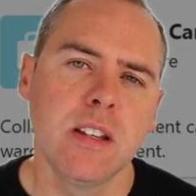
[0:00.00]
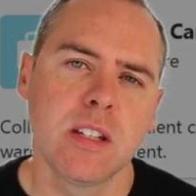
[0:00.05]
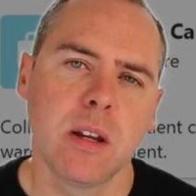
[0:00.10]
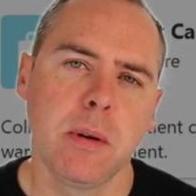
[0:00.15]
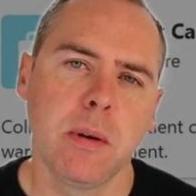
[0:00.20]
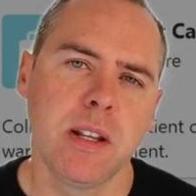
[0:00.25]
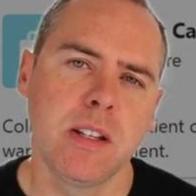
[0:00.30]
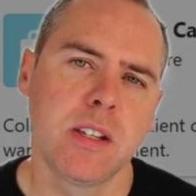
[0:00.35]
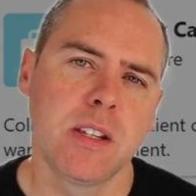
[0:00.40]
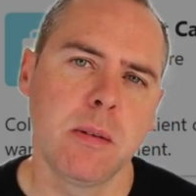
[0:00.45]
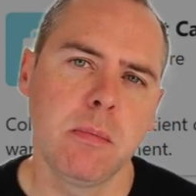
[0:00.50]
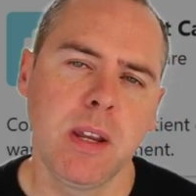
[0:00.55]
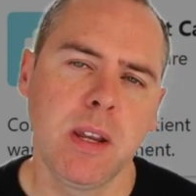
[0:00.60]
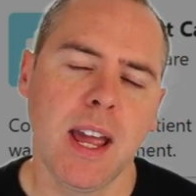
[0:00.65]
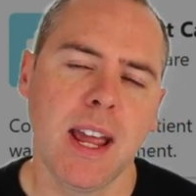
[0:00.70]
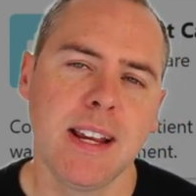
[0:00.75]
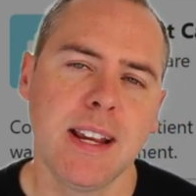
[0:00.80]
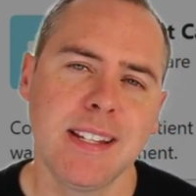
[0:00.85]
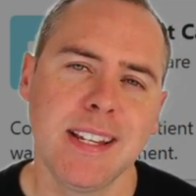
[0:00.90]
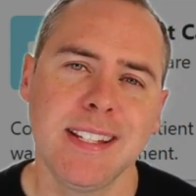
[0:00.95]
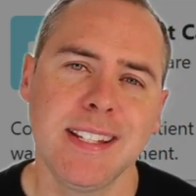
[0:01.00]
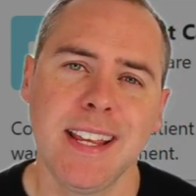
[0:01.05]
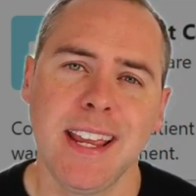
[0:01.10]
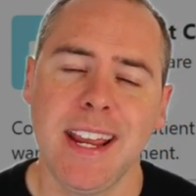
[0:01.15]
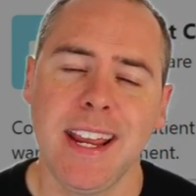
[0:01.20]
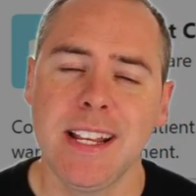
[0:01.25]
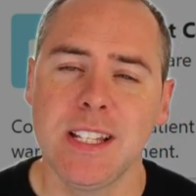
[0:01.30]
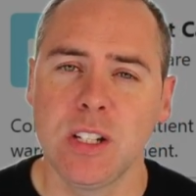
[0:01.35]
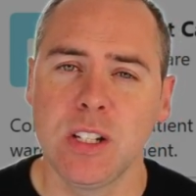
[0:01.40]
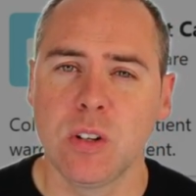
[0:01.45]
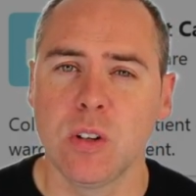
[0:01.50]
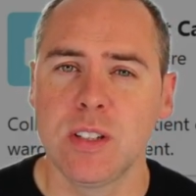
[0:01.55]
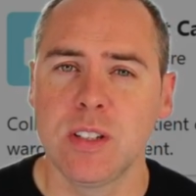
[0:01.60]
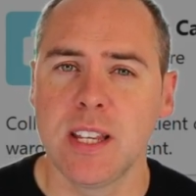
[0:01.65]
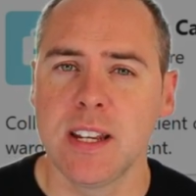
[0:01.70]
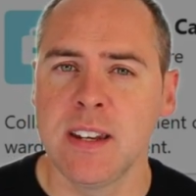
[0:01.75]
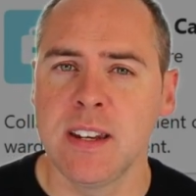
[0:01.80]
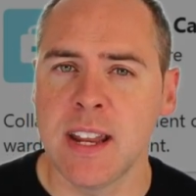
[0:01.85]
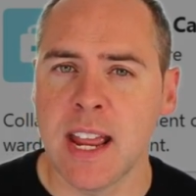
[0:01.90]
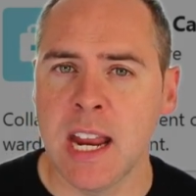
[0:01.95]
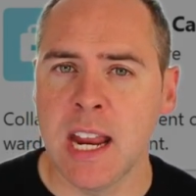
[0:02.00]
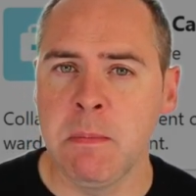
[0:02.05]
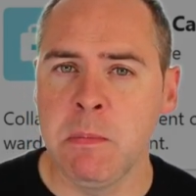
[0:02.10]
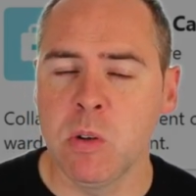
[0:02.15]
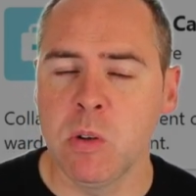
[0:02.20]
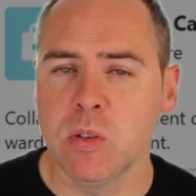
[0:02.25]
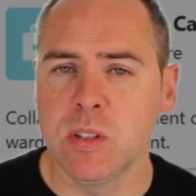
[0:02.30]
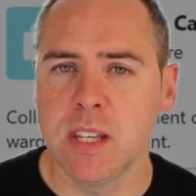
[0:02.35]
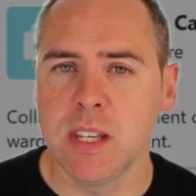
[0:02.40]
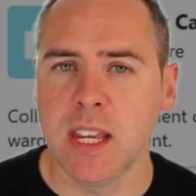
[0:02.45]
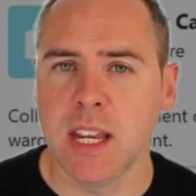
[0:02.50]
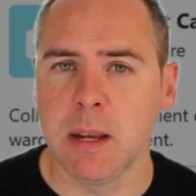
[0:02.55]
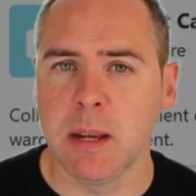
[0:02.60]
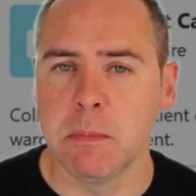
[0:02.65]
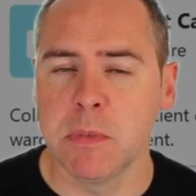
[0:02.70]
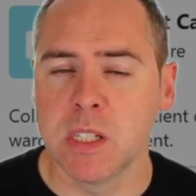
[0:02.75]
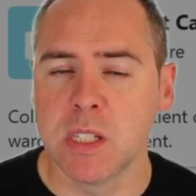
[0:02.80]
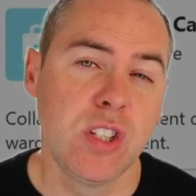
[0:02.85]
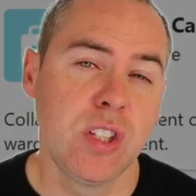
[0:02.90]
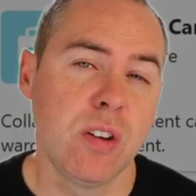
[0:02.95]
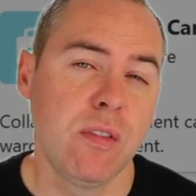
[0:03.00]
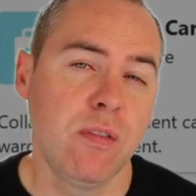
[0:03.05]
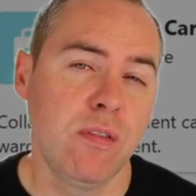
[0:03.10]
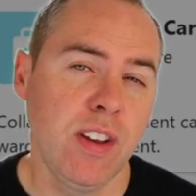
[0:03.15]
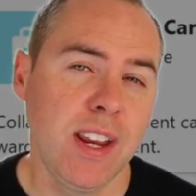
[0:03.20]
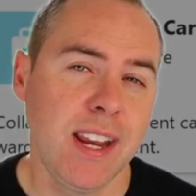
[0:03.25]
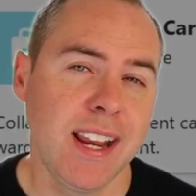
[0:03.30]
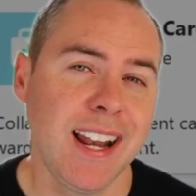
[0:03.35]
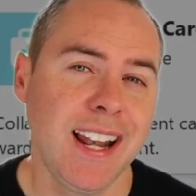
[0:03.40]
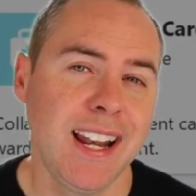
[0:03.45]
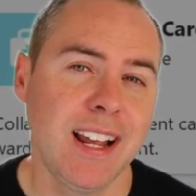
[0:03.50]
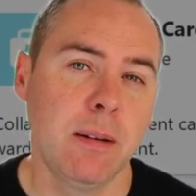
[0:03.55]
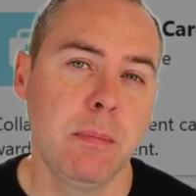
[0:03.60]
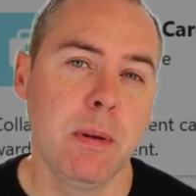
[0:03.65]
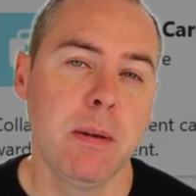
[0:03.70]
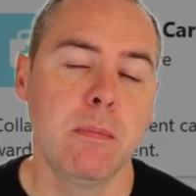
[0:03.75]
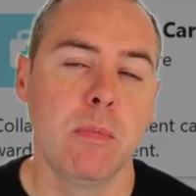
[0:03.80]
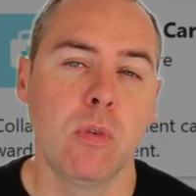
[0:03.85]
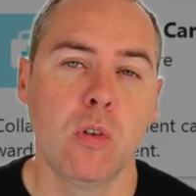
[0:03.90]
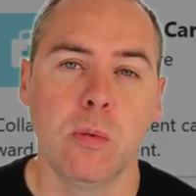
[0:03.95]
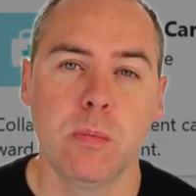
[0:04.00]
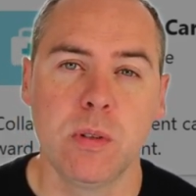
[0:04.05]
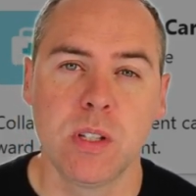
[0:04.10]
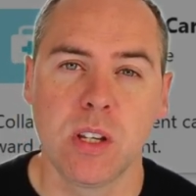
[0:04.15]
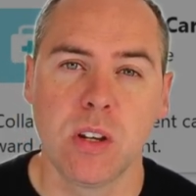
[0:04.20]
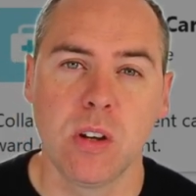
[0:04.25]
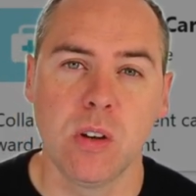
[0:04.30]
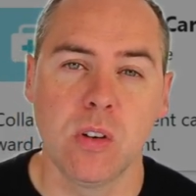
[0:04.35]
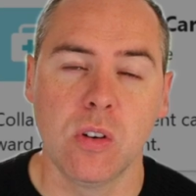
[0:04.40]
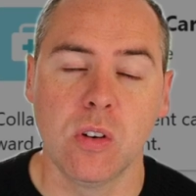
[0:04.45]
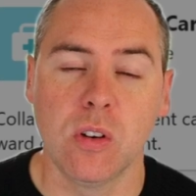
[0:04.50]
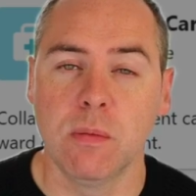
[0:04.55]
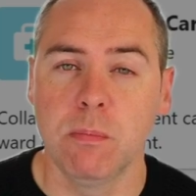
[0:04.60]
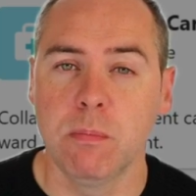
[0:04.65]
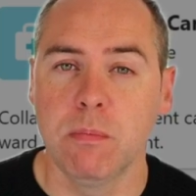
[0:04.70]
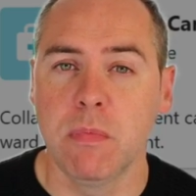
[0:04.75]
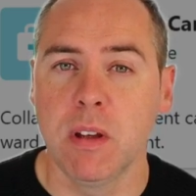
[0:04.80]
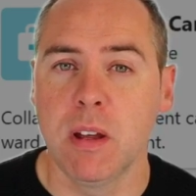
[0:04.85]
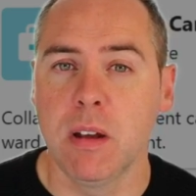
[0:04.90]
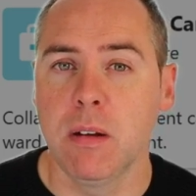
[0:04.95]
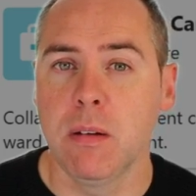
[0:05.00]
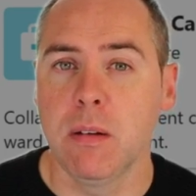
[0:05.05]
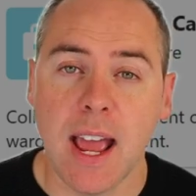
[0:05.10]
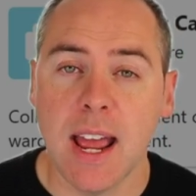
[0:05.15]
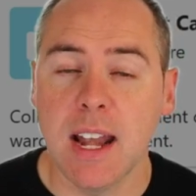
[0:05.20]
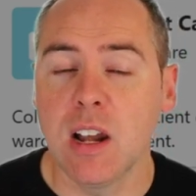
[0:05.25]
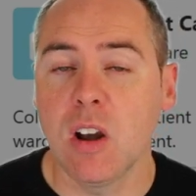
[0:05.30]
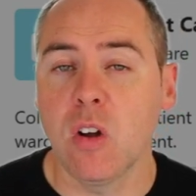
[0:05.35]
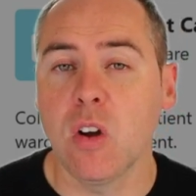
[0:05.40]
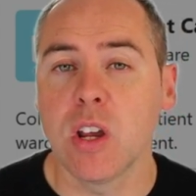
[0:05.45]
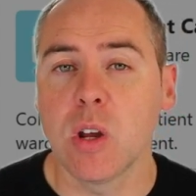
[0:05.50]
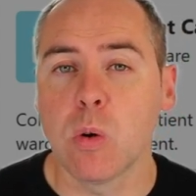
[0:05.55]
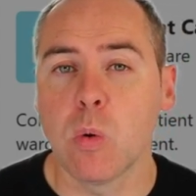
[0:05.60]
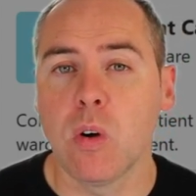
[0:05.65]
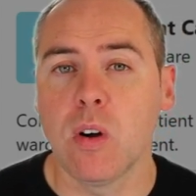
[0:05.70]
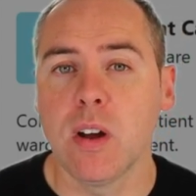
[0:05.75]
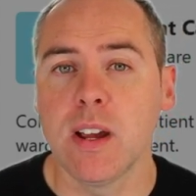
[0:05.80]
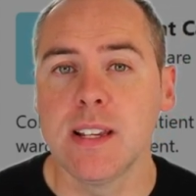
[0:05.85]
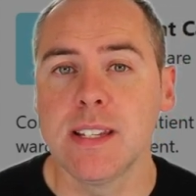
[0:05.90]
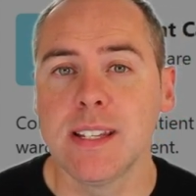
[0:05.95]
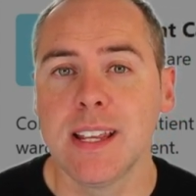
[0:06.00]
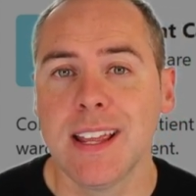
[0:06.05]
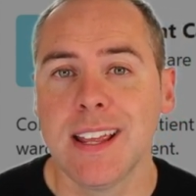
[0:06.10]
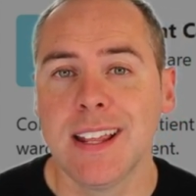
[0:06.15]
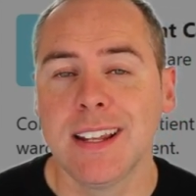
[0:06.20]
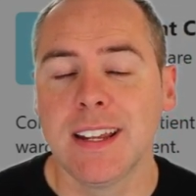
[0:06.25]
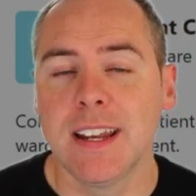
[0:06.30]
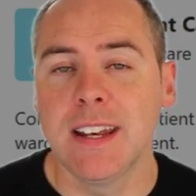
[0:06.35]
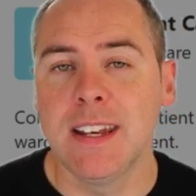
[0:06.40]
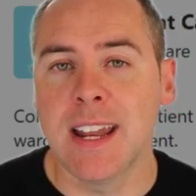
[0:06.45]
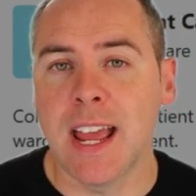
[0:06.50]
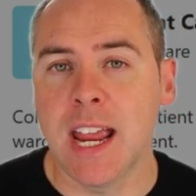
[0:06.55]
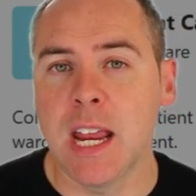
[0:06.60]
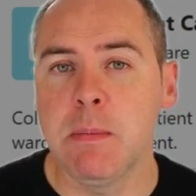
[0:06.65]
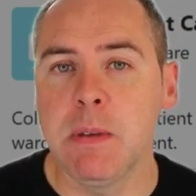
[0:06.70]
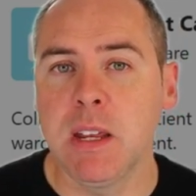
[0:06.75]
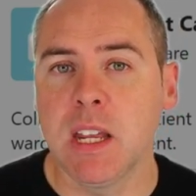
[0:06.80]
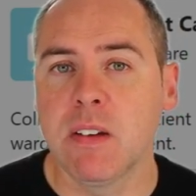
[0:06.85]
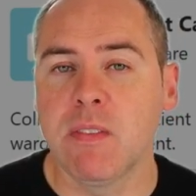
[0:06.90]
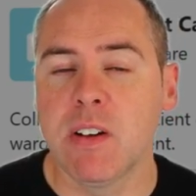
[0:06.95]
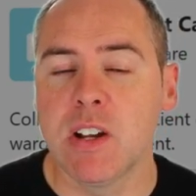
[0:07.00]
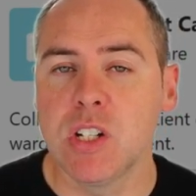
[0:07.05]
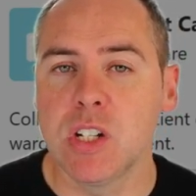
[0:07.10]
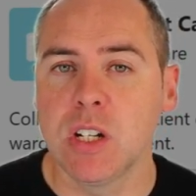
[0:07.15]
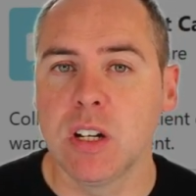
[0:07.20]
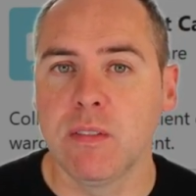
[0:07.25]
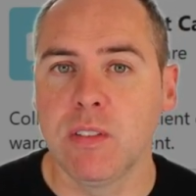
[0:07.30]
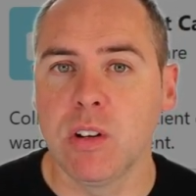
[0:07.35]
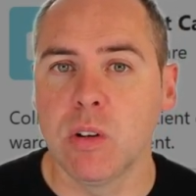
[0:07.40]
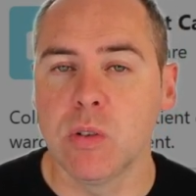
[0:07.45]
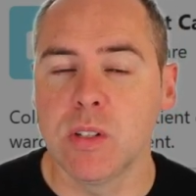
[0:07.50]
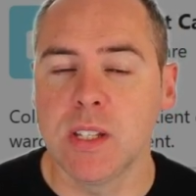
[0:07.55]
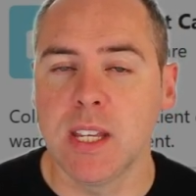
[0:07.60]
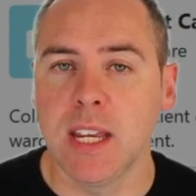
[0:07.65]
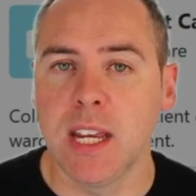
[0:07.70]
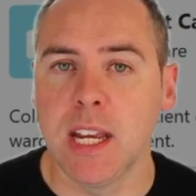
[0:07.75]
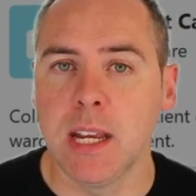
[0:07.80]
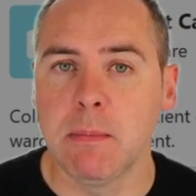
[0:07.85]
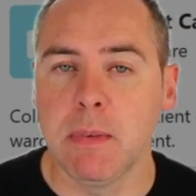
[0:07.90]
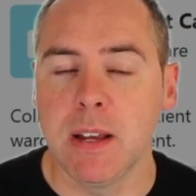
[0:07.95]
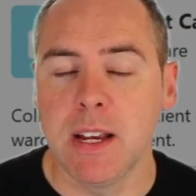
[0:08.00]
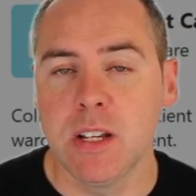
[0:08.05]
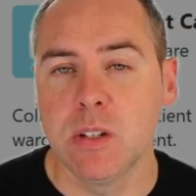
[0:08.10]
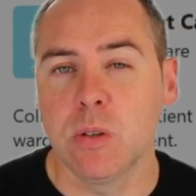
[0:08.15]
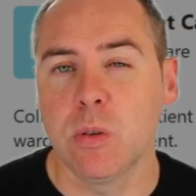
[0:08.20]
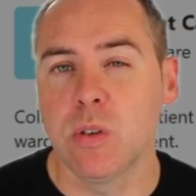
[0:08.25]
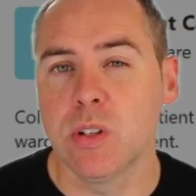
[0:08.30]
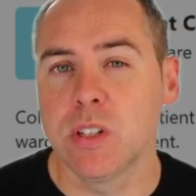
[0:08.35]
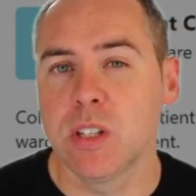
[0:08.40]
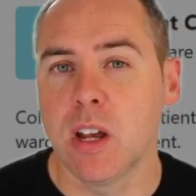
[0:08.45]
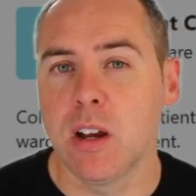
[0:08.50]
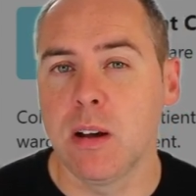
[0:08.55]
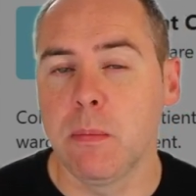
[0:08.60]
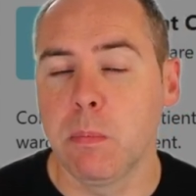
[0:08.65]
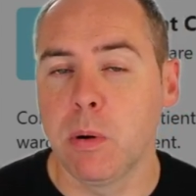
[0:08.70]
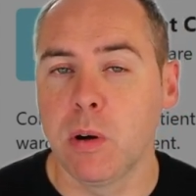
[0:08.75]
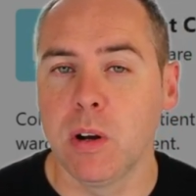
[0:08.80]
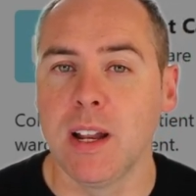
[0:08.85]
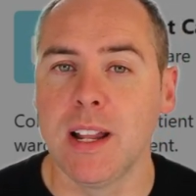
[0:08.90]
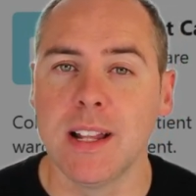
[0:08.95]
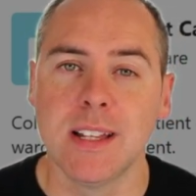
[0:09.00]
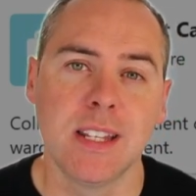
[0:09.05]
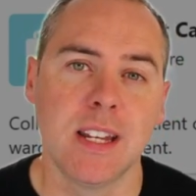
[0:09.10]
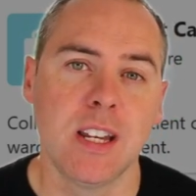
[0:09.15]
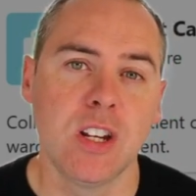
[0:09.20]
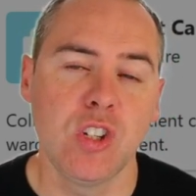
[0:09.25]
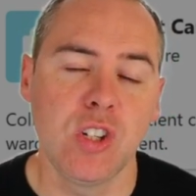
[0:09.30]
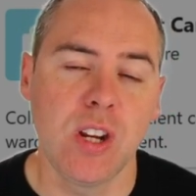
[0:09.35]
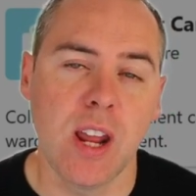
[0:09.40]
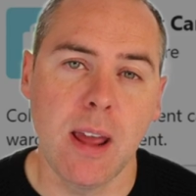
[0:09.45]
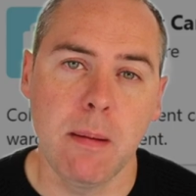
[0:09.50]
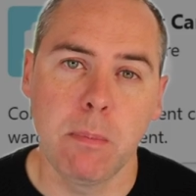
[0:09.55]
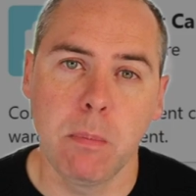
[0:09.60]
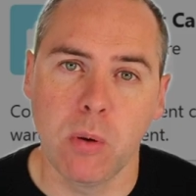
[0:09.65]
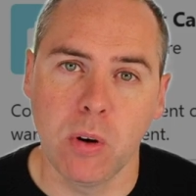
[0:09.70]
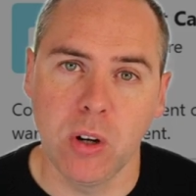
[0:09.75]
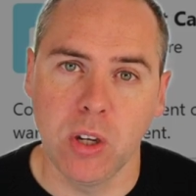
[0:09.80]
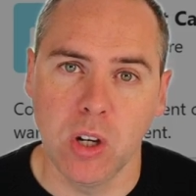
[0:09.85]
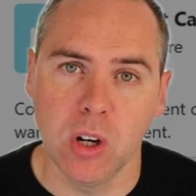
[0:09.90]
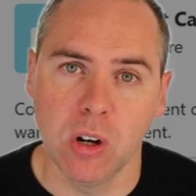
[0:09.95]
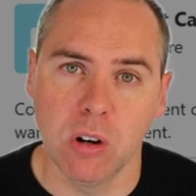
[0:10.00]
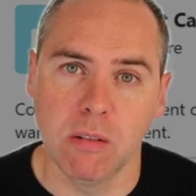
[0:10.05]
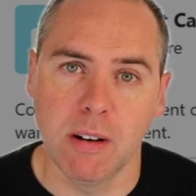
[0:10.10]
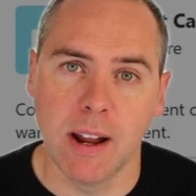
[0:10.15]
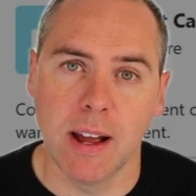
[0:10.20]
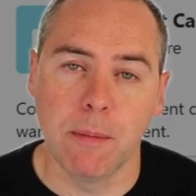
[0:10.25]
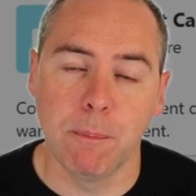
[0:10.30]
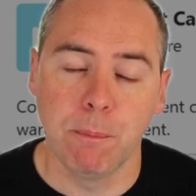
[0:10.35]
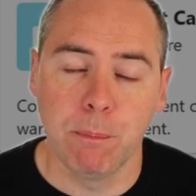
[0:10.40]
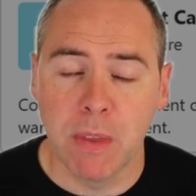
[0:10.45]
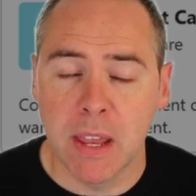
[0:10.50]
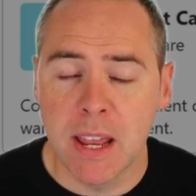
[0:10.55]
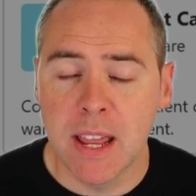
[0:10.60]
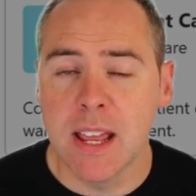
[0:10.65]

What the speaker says: So in some cases, it's good to name your team something a little bit more obscure. And likewise, the naming convention of your team is also put into the SharePoint URL.